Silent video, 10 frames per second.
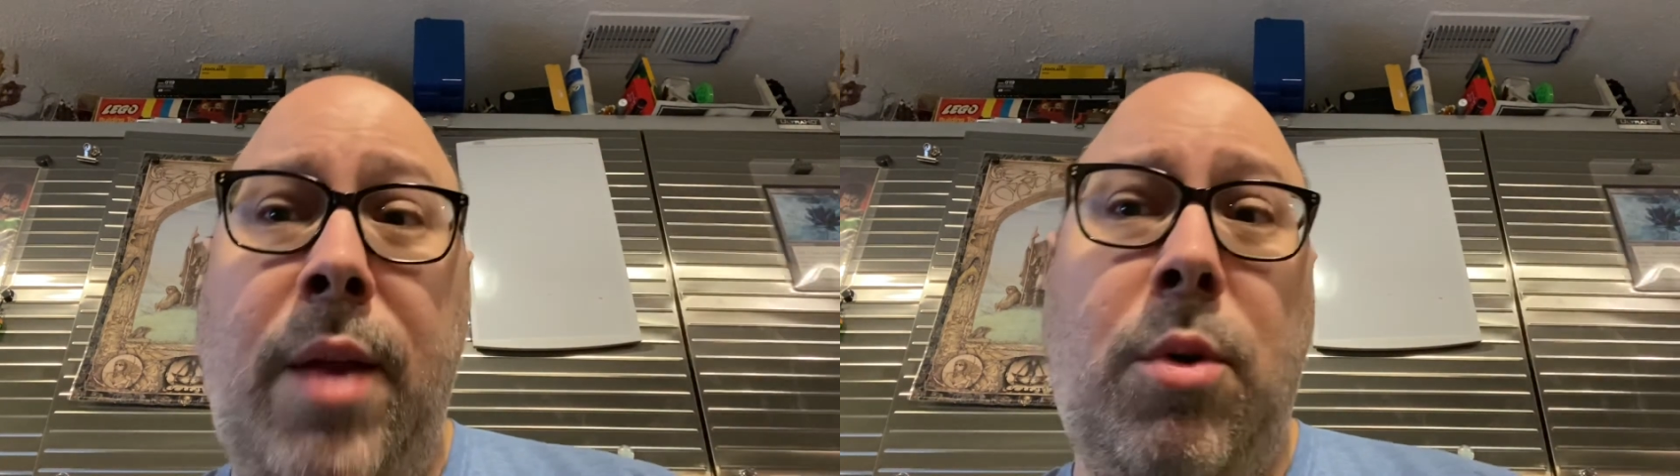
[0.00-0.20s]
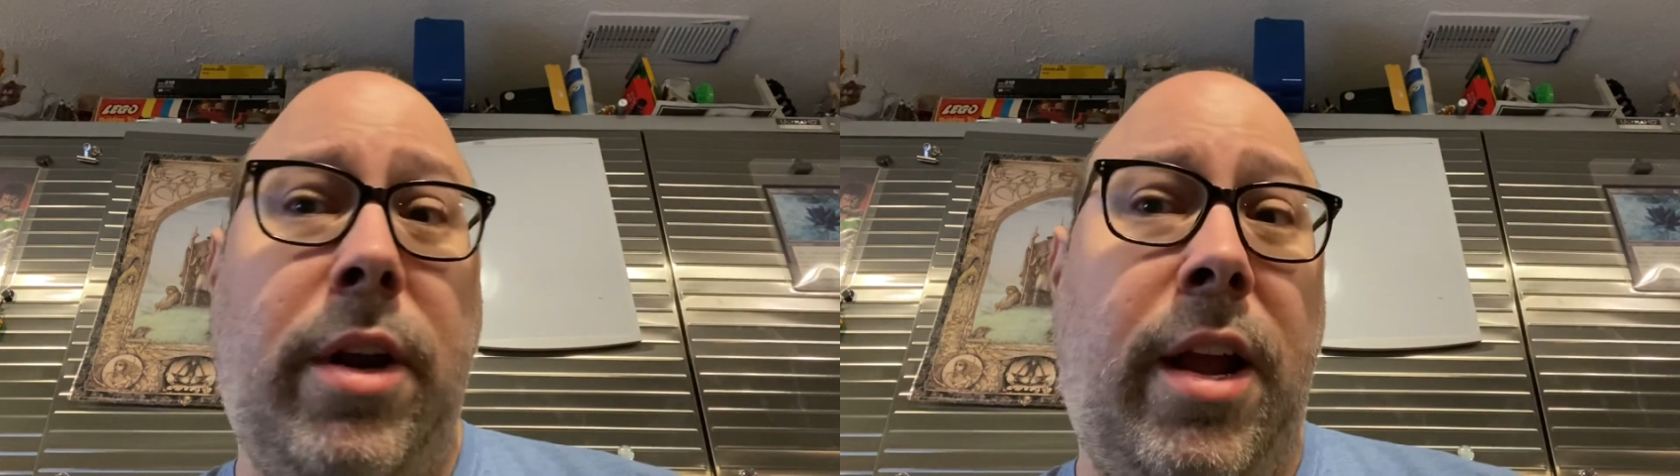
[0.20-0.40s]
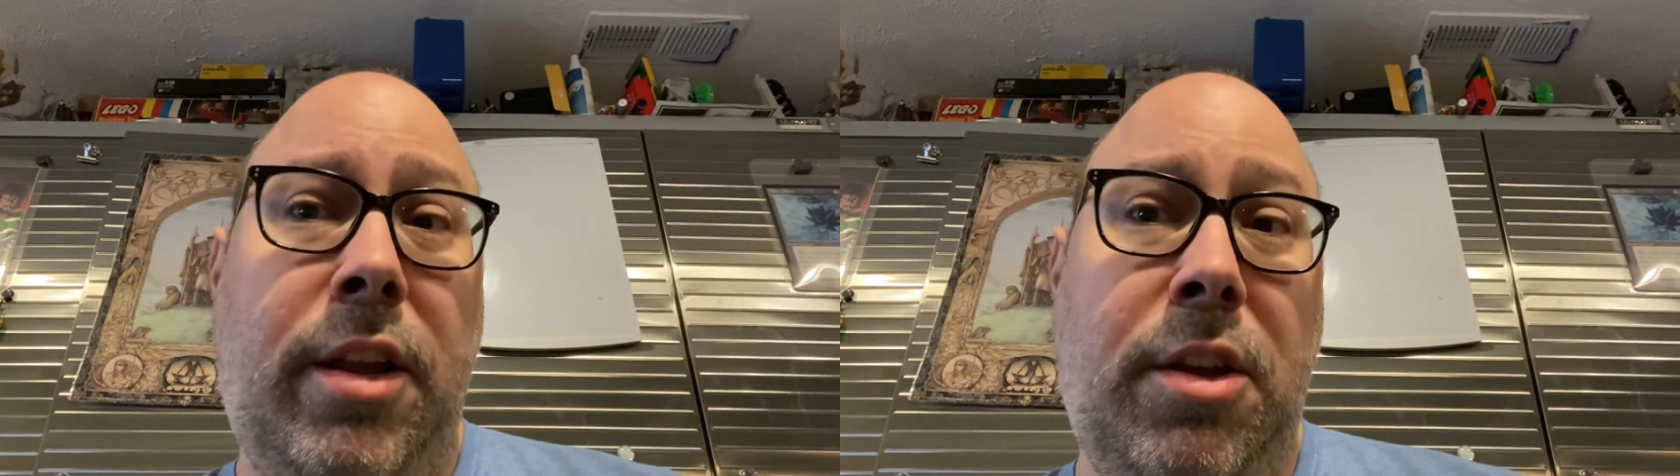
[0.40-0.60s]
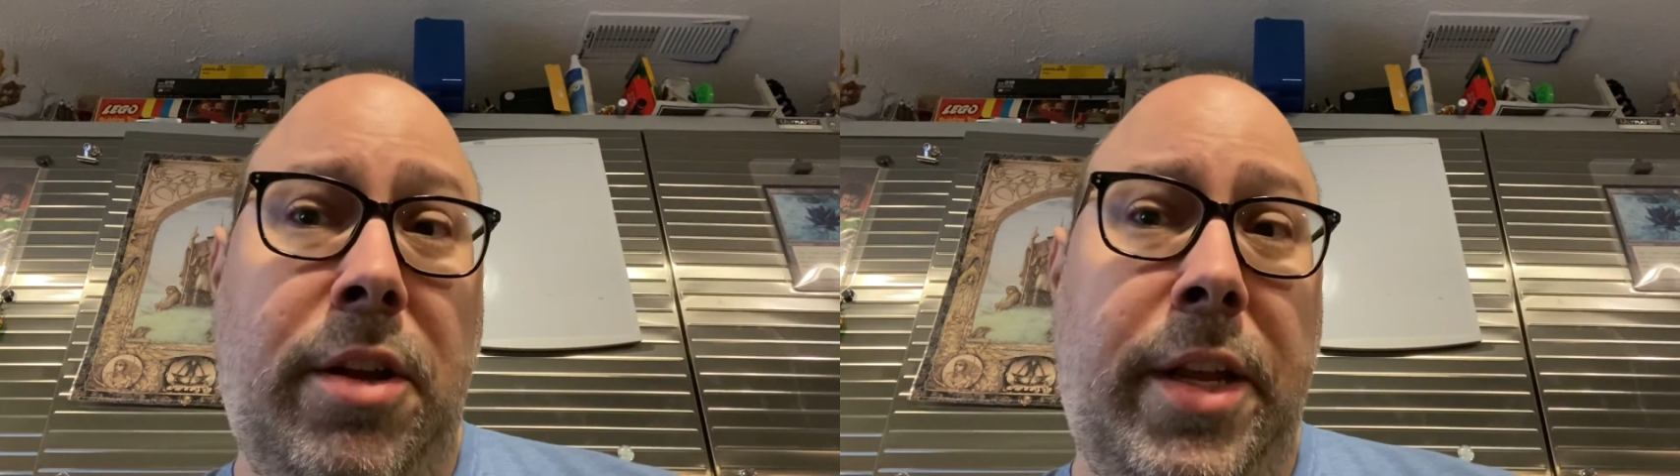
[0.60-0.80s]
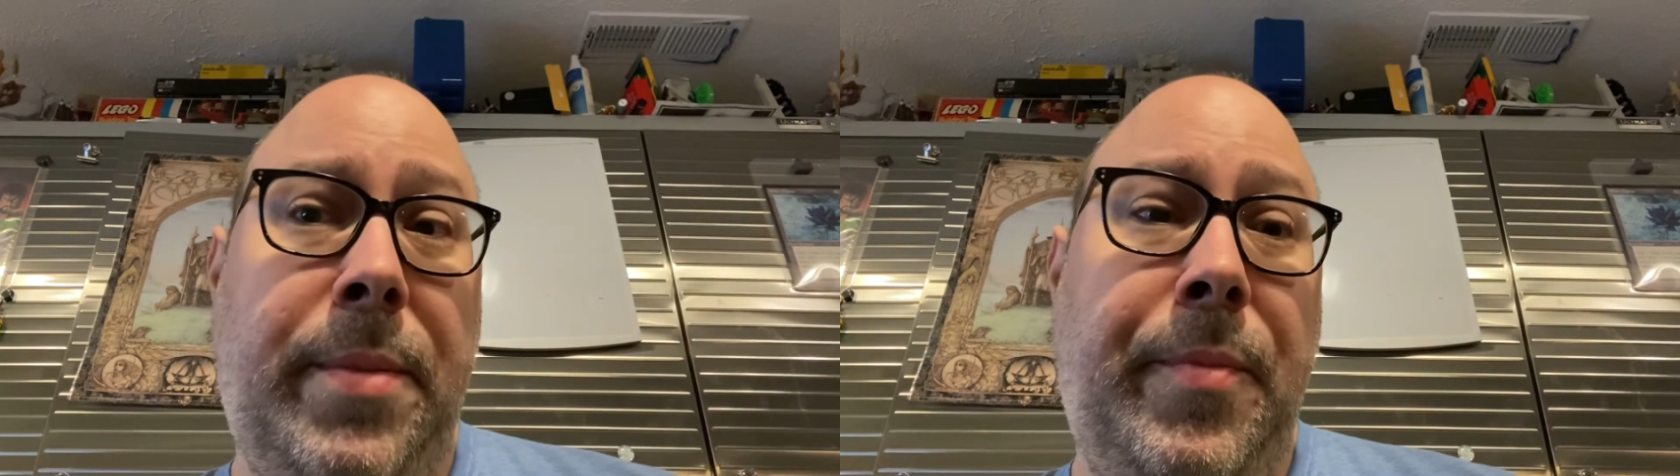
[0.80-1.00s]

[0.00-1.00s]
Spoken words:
were not good.